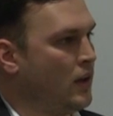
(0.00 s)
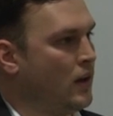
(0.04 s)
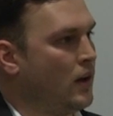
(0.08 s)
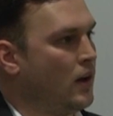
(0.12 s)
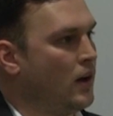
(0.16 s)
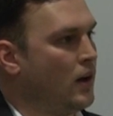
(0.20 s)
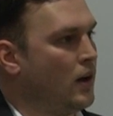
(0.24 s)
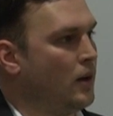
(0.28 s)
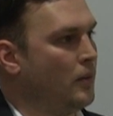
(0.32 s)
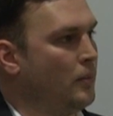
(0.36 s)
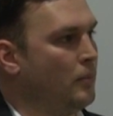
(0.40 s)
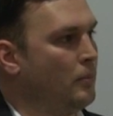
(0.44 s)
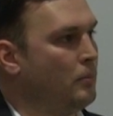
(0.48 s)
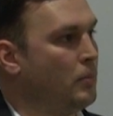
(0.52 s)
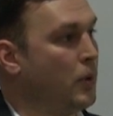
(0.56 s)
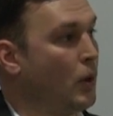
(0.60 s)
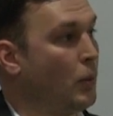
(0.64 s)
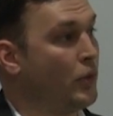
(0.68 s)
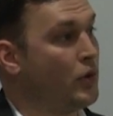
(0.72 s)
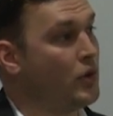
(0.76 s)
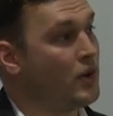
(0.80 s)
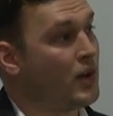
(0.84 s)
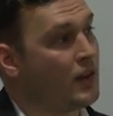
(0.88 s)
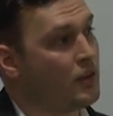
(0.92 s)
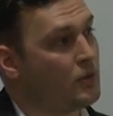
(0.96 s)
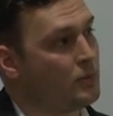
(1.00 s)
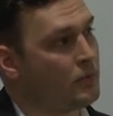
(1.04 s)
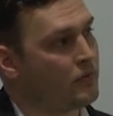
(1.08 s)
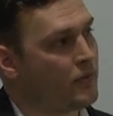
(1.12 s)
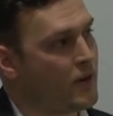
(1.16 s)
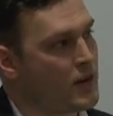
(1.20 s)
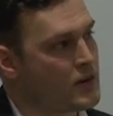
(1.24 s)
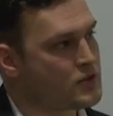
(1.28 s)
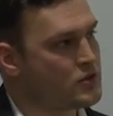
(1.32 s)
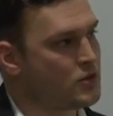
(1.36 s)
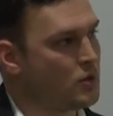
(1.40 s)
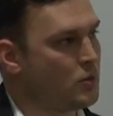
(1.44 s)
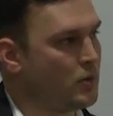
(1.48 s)
Um, but when you get in the
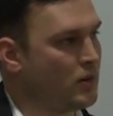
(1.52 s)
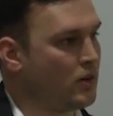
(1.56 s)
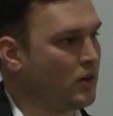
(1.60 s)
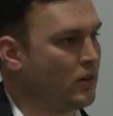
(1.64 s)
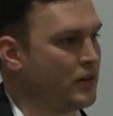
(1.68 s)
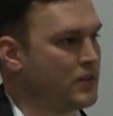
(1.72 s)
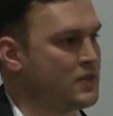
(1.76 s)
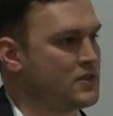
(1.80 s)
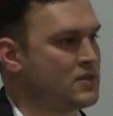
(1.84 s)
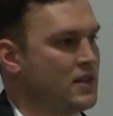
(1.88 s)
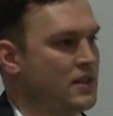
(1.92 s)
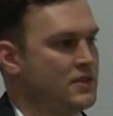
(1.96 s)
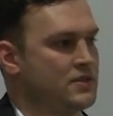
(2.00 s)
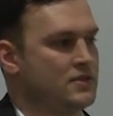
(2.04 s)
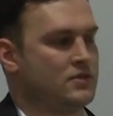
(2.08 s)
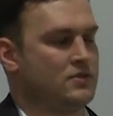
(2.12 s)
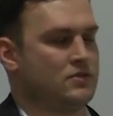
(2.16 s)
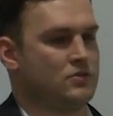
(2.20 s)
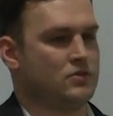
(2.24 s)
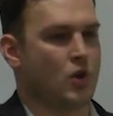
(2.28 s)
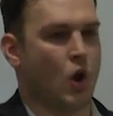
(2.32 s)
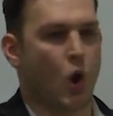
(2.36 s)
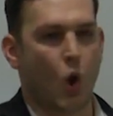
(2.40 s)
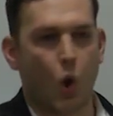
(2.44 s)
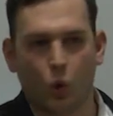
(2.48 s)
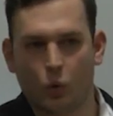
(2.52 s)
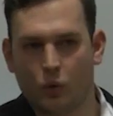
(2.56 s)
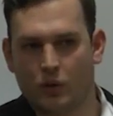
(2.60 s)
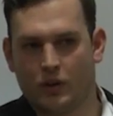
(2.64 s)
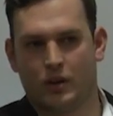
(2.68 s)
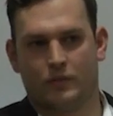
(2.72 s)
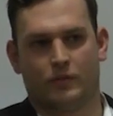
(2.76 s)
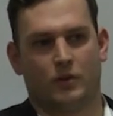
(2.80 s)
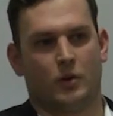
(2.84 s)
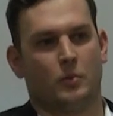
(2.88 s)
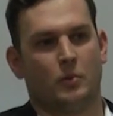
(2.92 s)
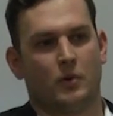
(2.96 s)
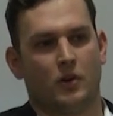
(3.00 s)
professional world, it's it's totally
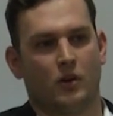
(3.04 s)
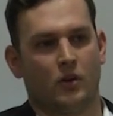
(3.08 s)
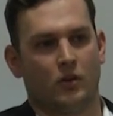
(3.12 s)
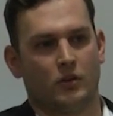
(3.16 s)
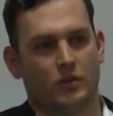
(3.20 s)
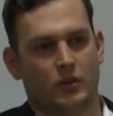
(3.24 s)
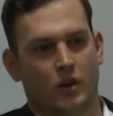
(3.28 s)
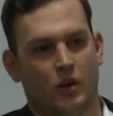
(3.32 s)
different world.